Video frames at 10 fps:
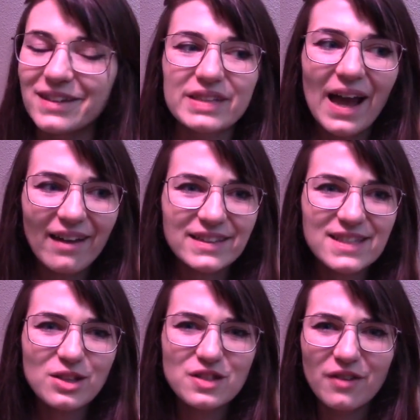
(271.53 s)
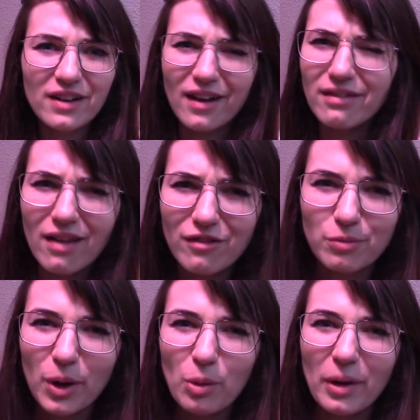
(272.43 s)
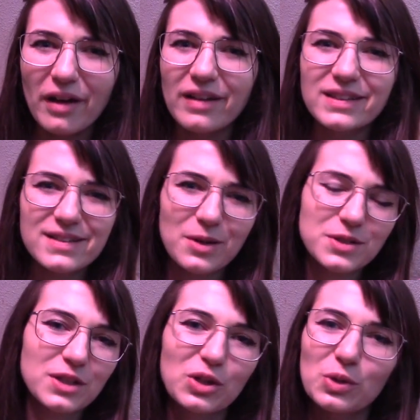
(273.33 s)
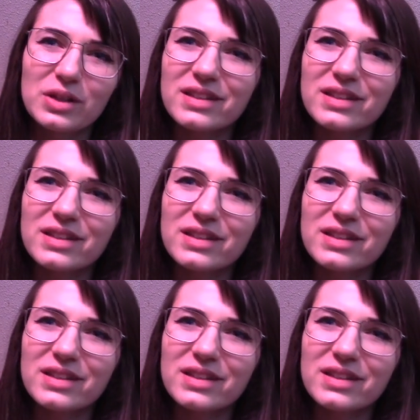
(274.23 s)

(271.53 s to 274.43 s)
Yeah, it sounds fun. I love boba and it sounds cute.